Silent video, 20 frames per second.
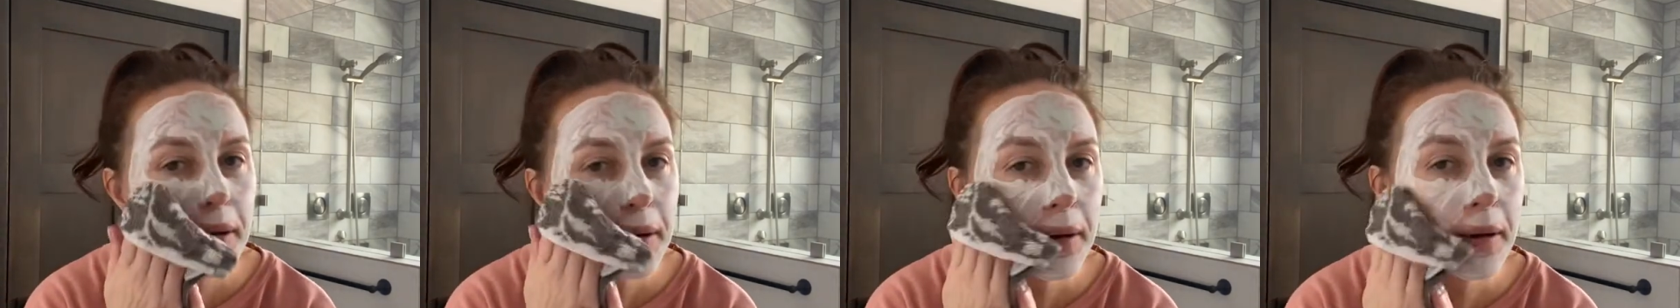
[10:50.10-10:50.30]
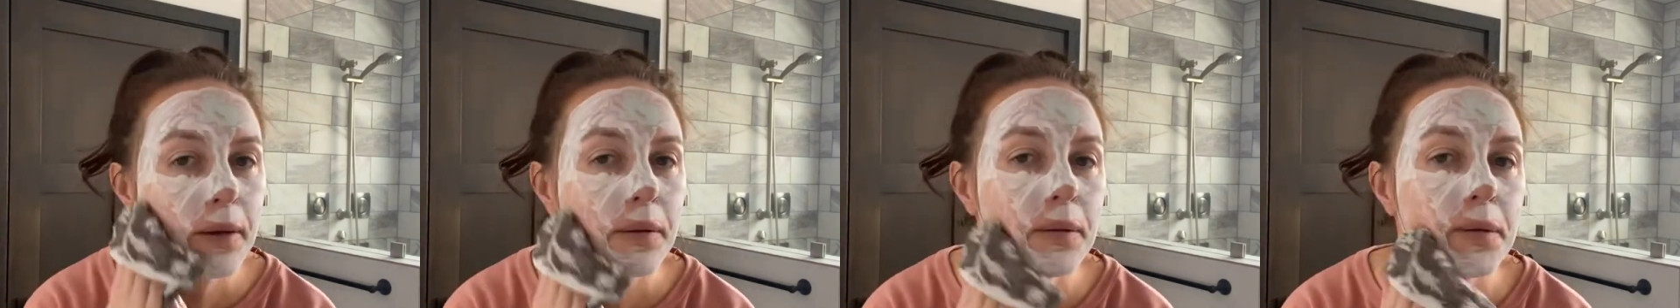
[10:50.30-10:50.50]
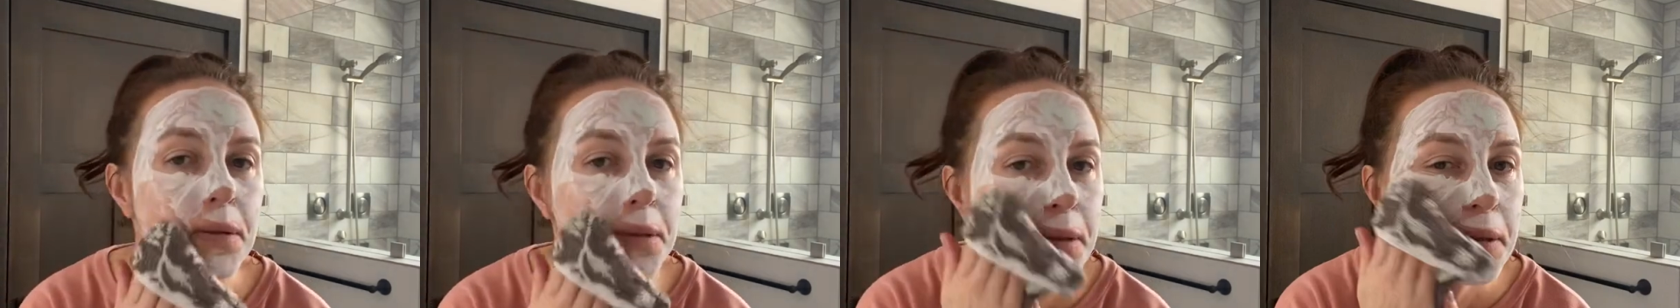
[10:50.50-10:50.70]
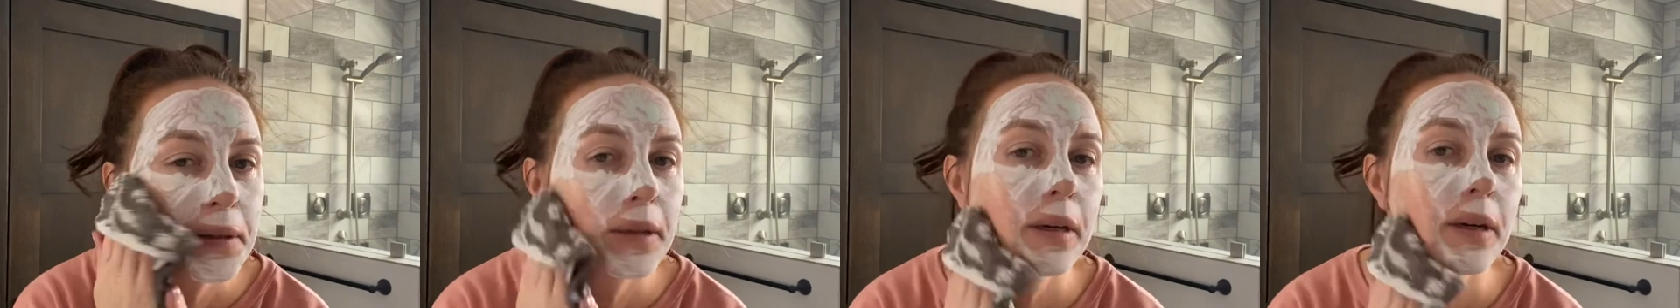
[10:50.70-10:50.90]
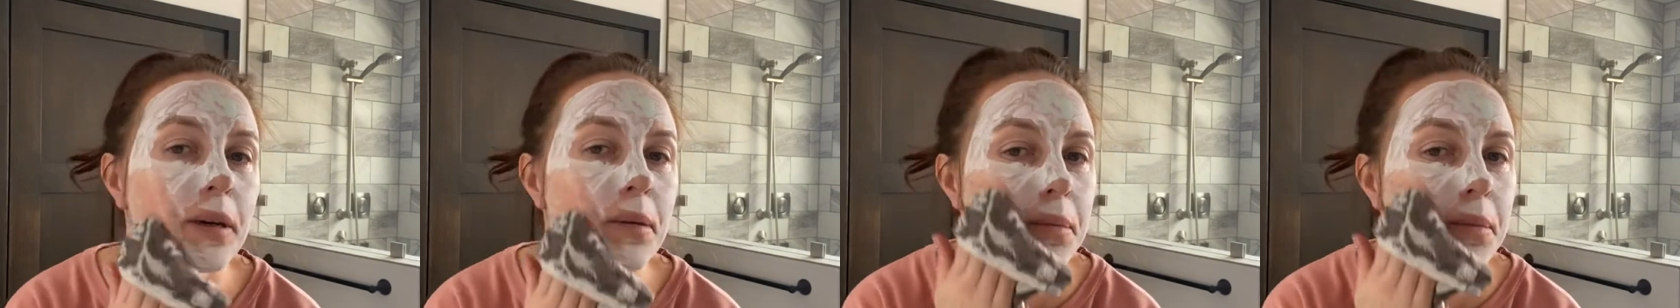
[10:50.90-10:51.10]
And we're just gonna
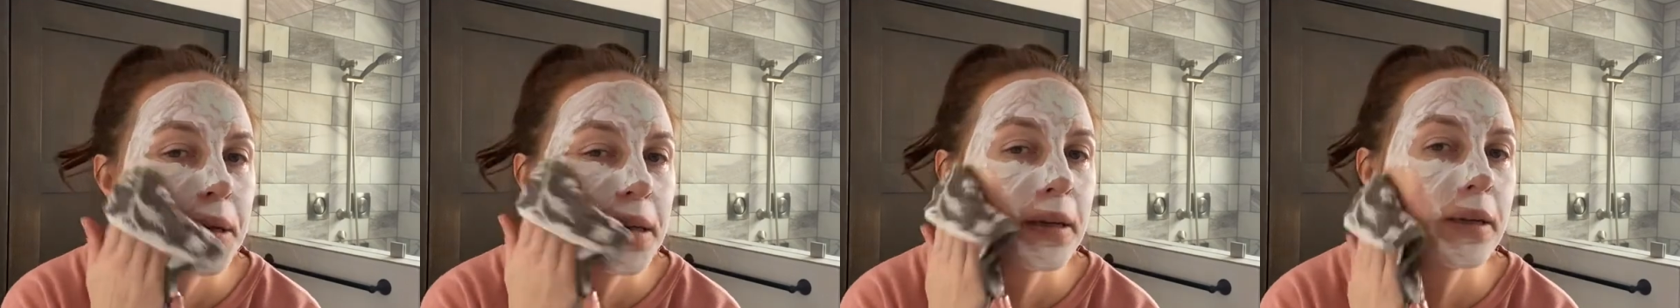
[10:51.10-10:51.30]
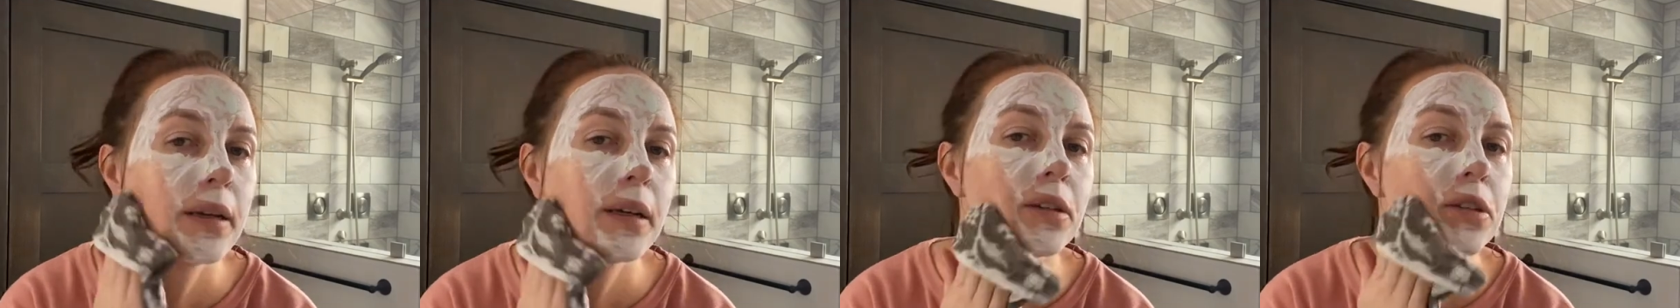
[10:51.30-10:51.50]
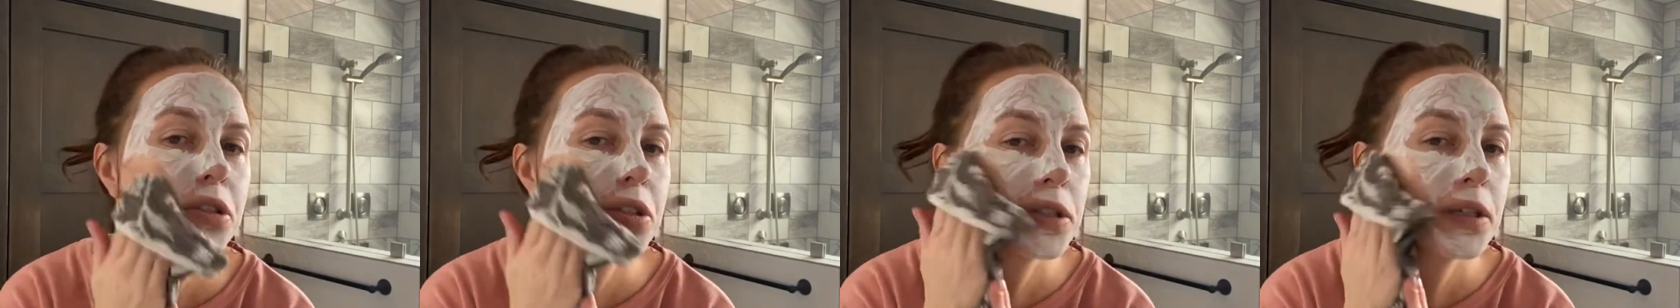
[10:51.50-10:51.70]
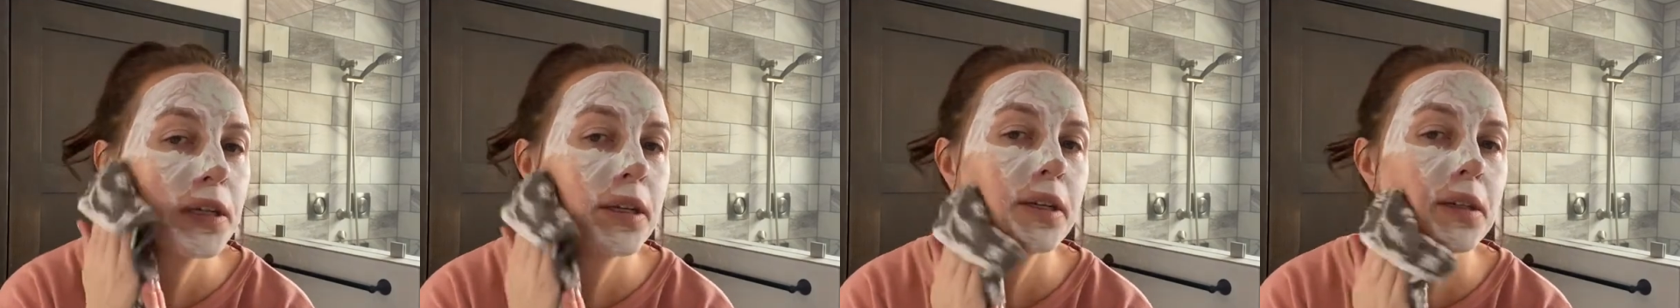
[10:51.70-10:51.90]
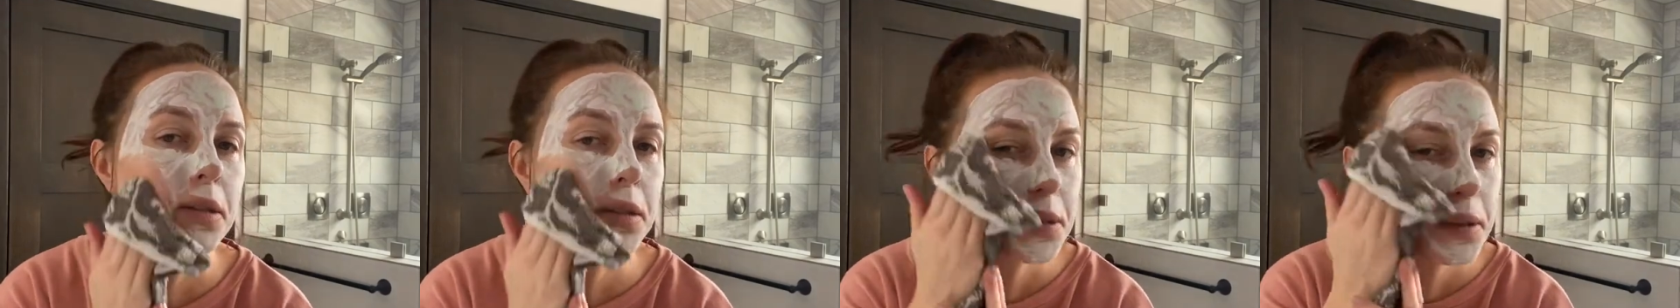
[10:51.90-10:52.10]
come in and
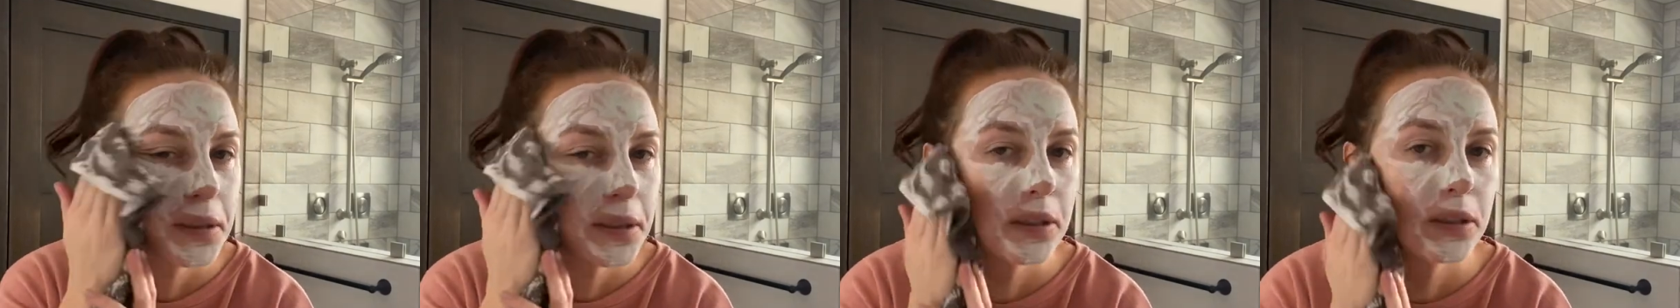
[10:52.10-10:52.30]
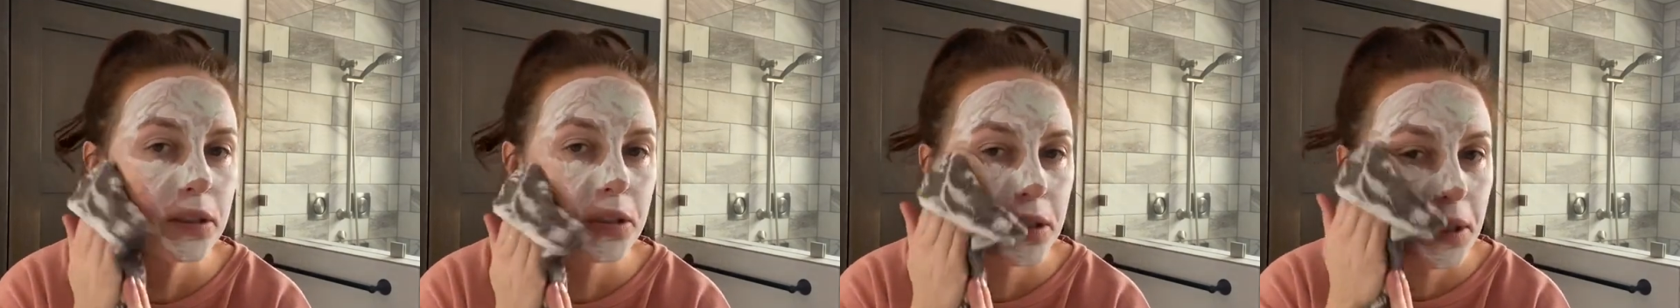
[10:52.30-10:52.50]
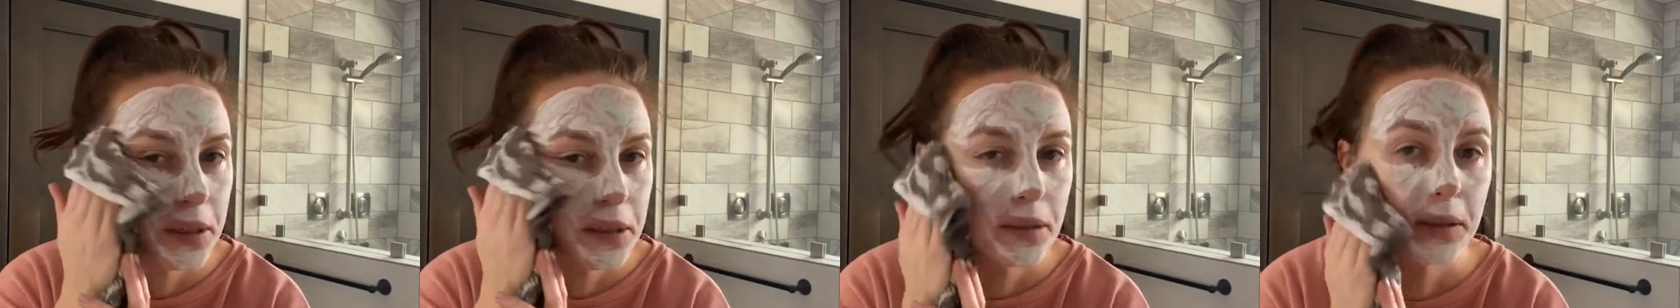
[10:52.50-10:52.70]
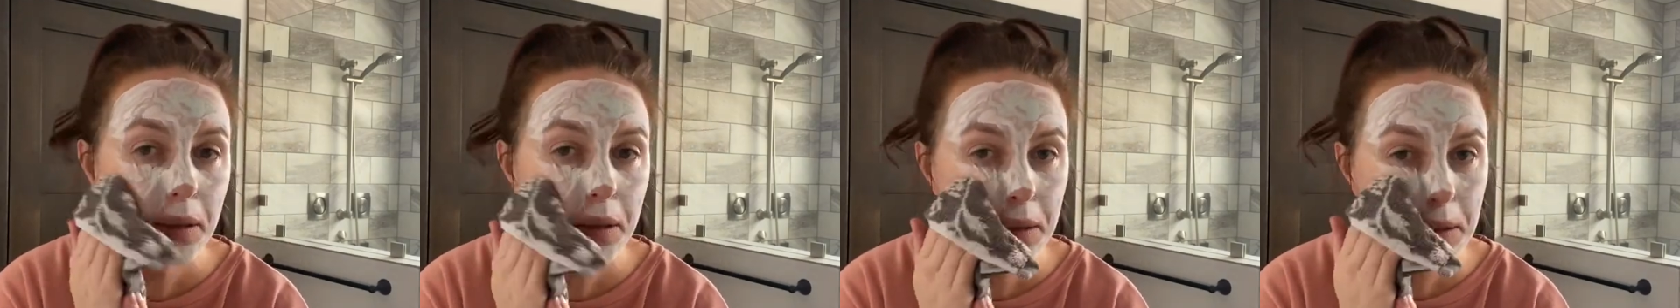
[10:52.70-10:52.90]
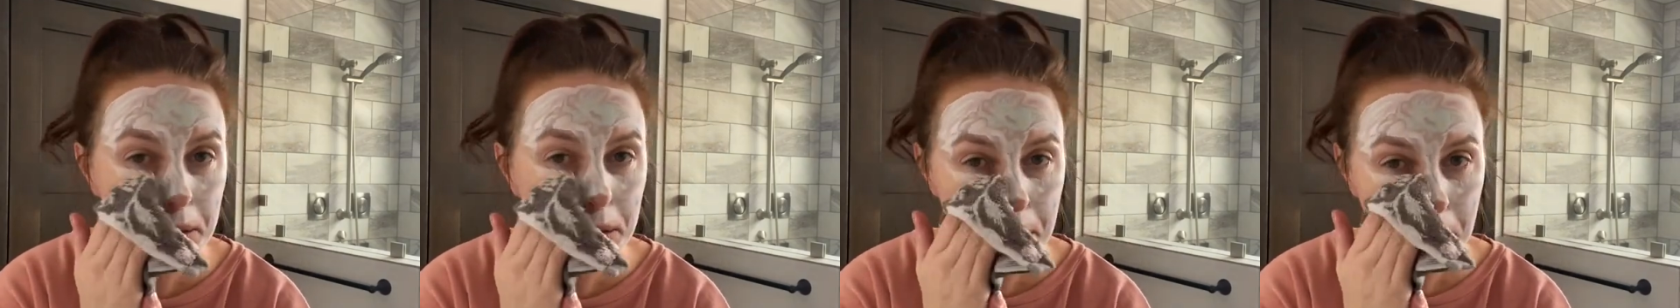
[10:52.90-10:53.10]
gently,
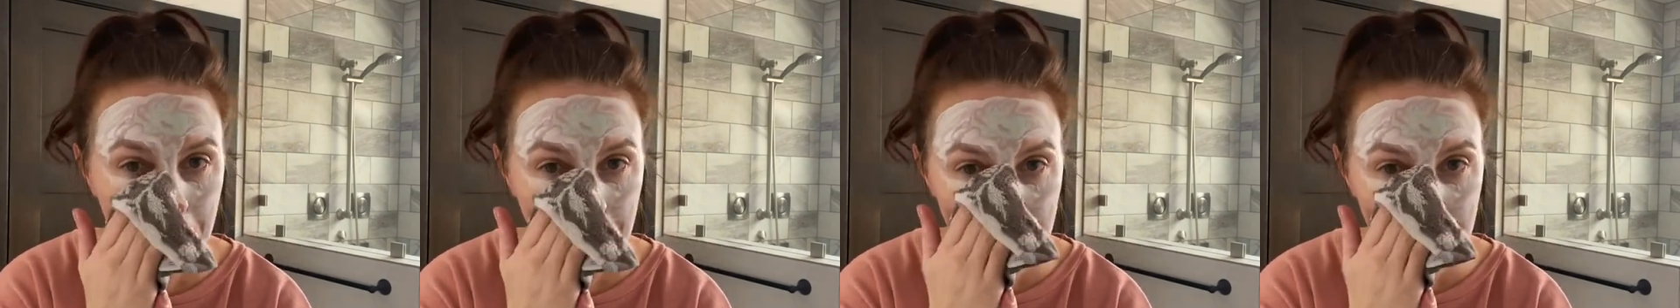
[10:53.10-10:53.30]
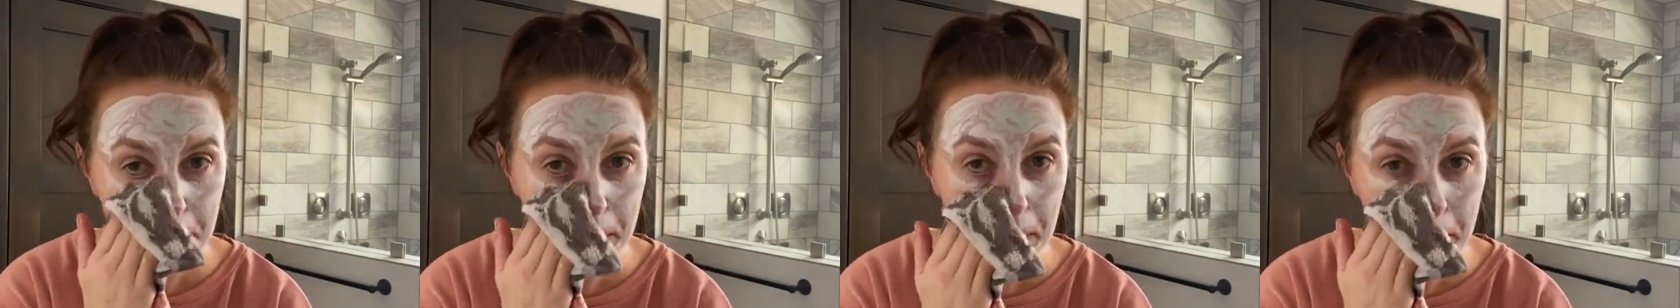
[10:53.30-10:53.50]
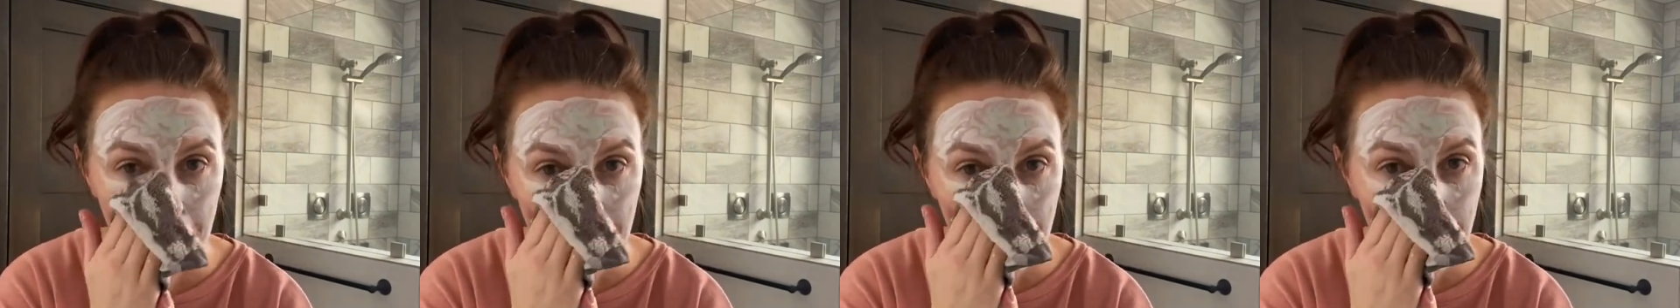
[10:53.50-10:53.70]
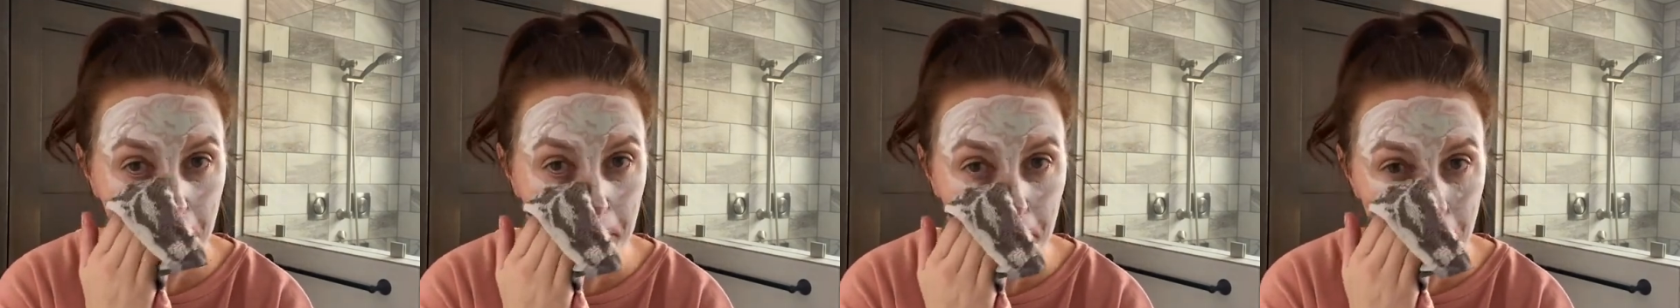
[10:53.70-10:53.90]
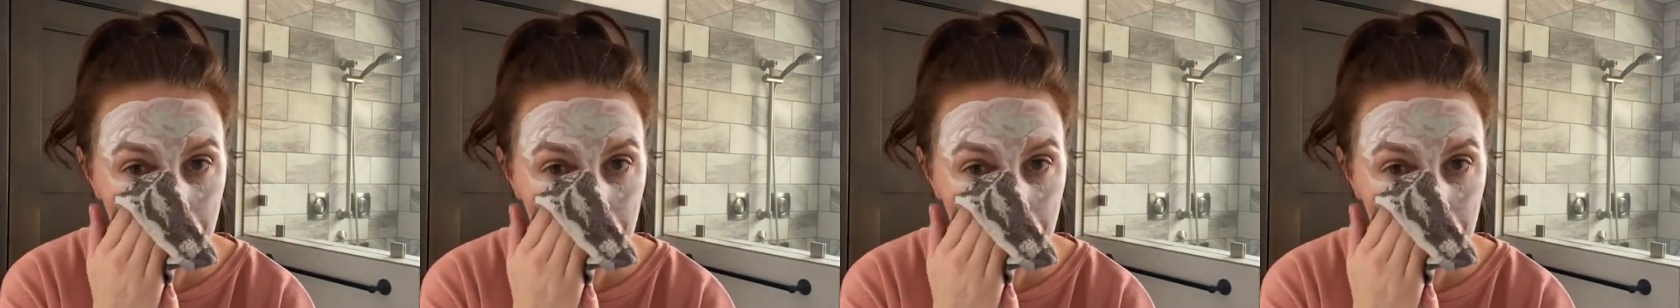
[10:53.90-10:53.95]
gently, gently,